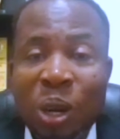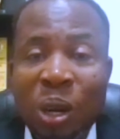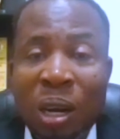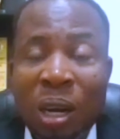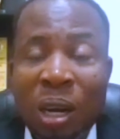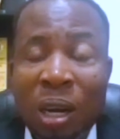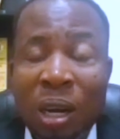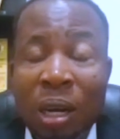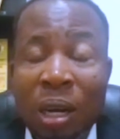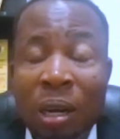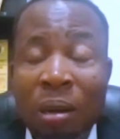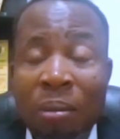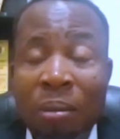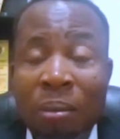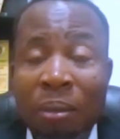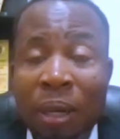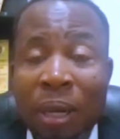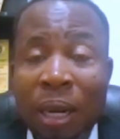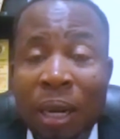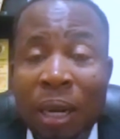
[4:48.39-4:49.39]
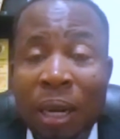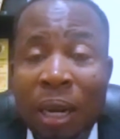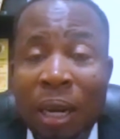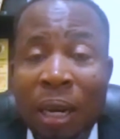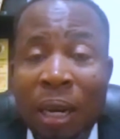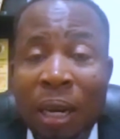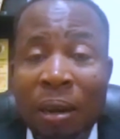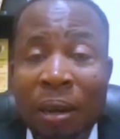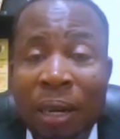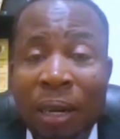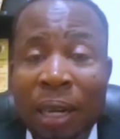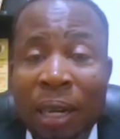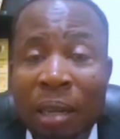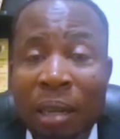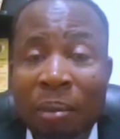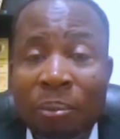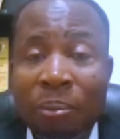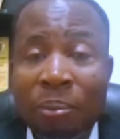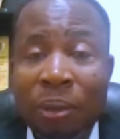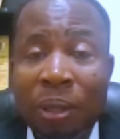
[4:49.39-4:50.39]
allowing
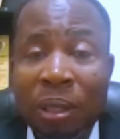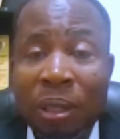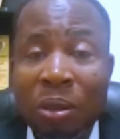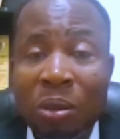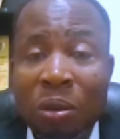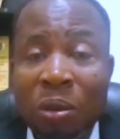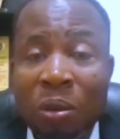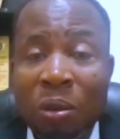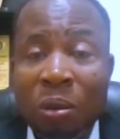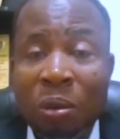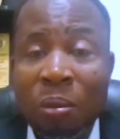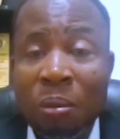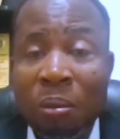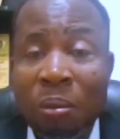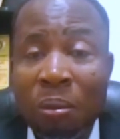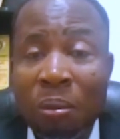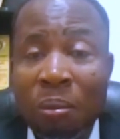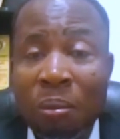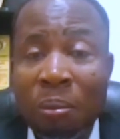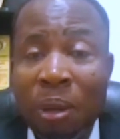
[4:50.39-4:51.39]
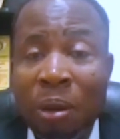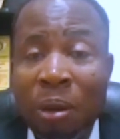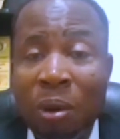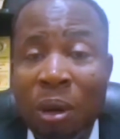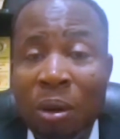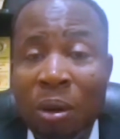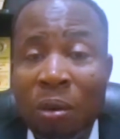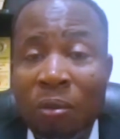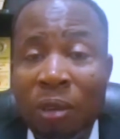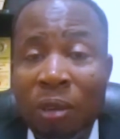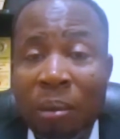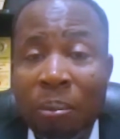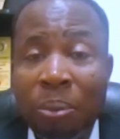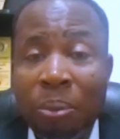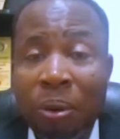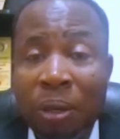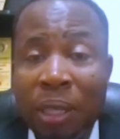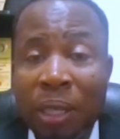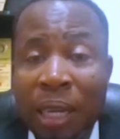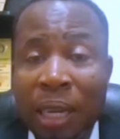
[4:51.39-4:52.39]
NNPC to be one of the
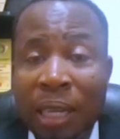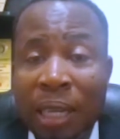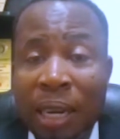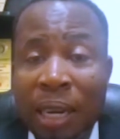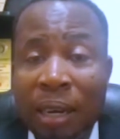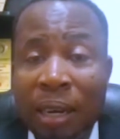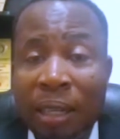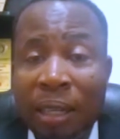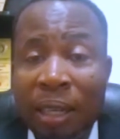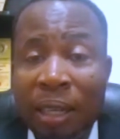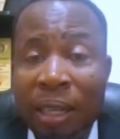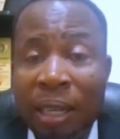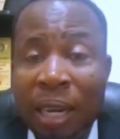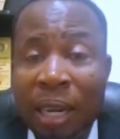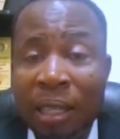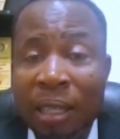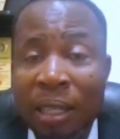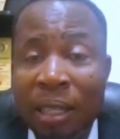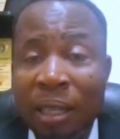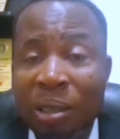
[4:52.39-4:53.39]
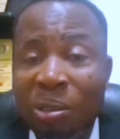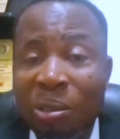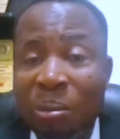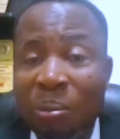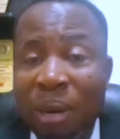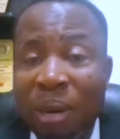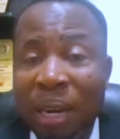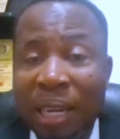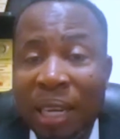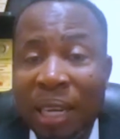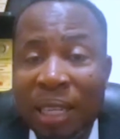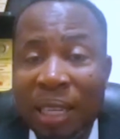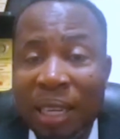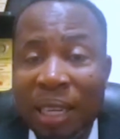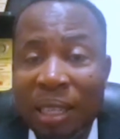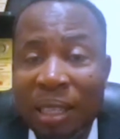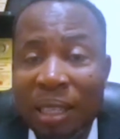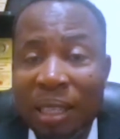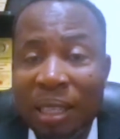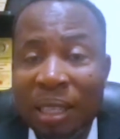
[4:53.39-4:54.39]
importers directly and sell to
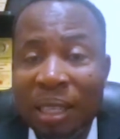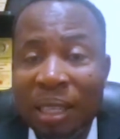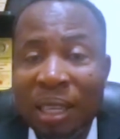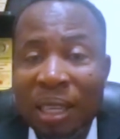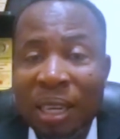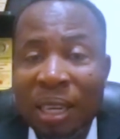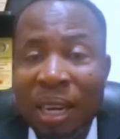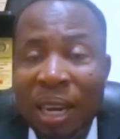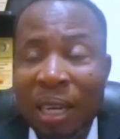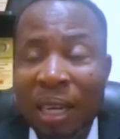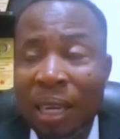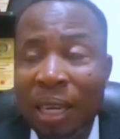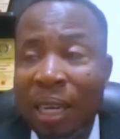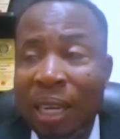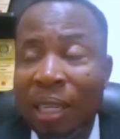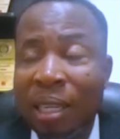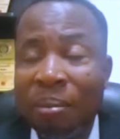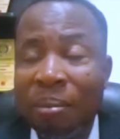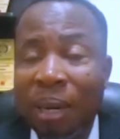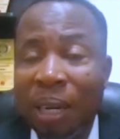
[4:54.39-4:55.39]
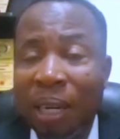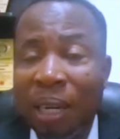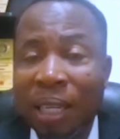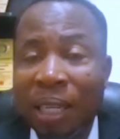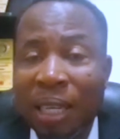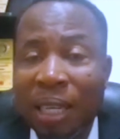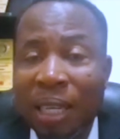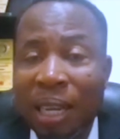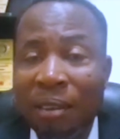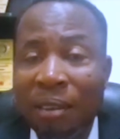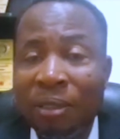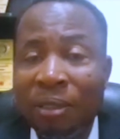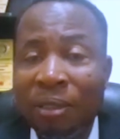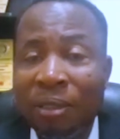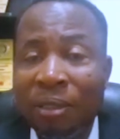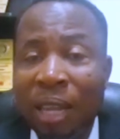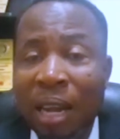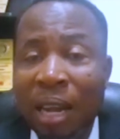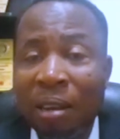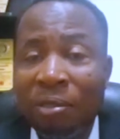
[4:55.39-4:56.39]
marketers, and let the marketers have
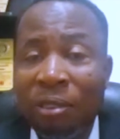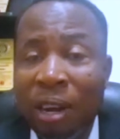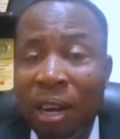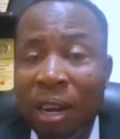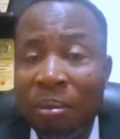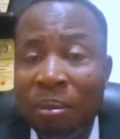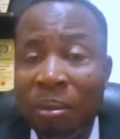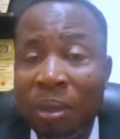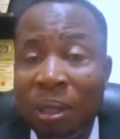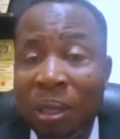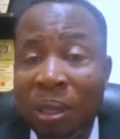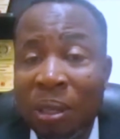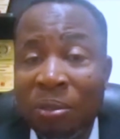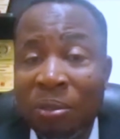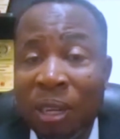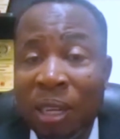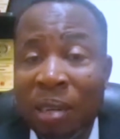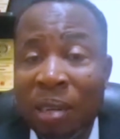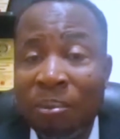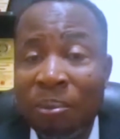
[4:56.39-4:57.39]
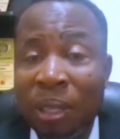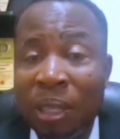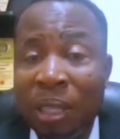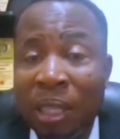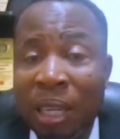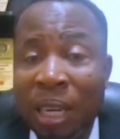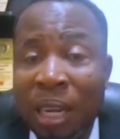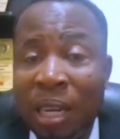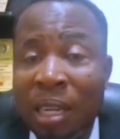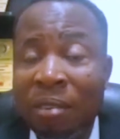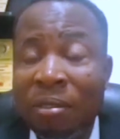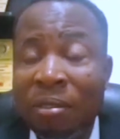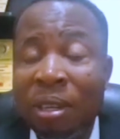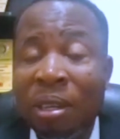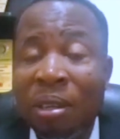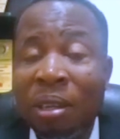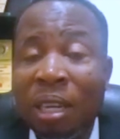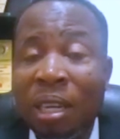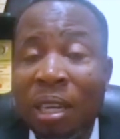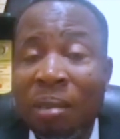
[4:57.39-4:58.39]
tank farms just for NNPC, and even
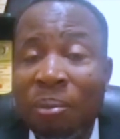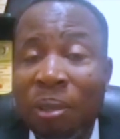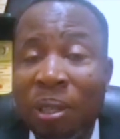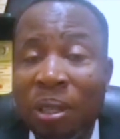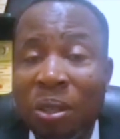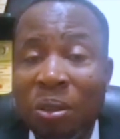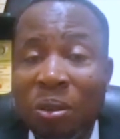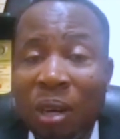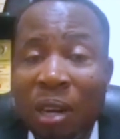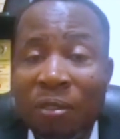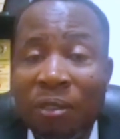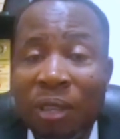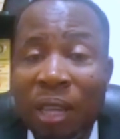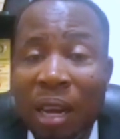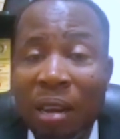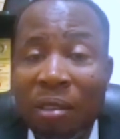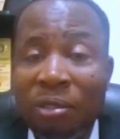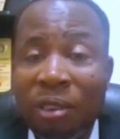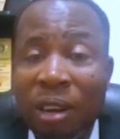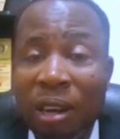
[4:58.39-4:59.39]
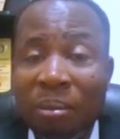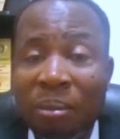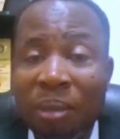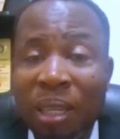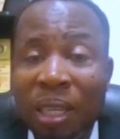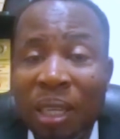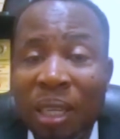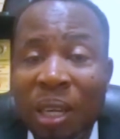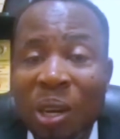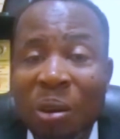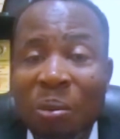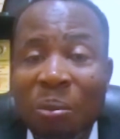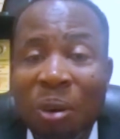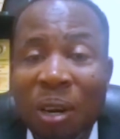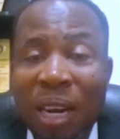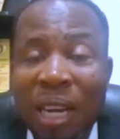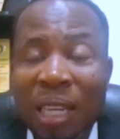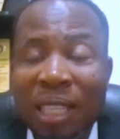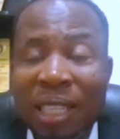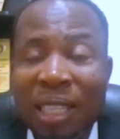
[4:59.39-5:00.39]
NNPC should have tank farm. But
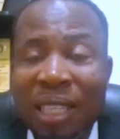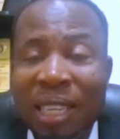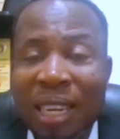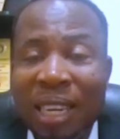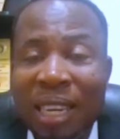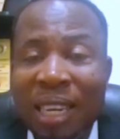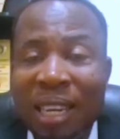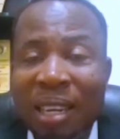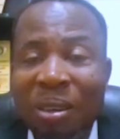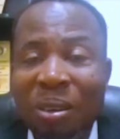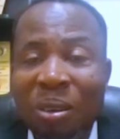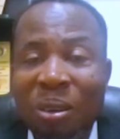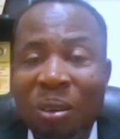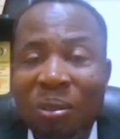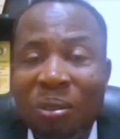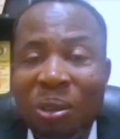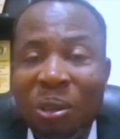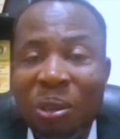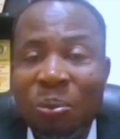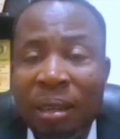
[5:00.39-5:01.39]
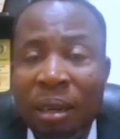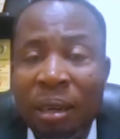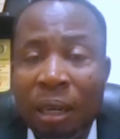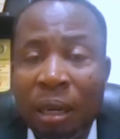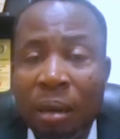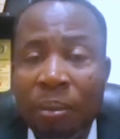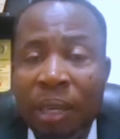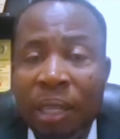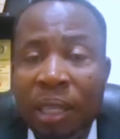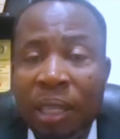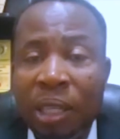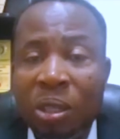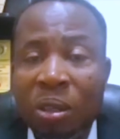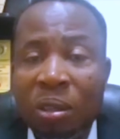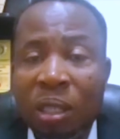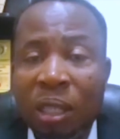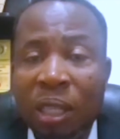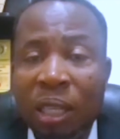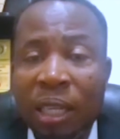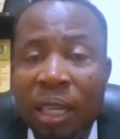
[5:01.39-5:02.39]
as it stands now, none of those
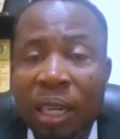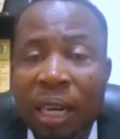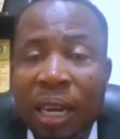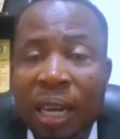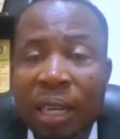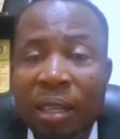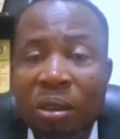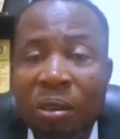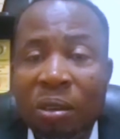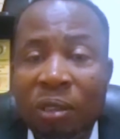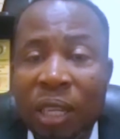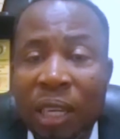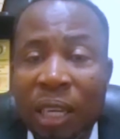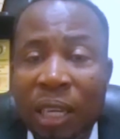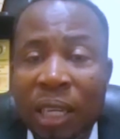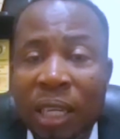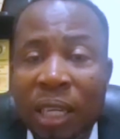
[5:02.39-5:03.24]
recommendations see the light of day.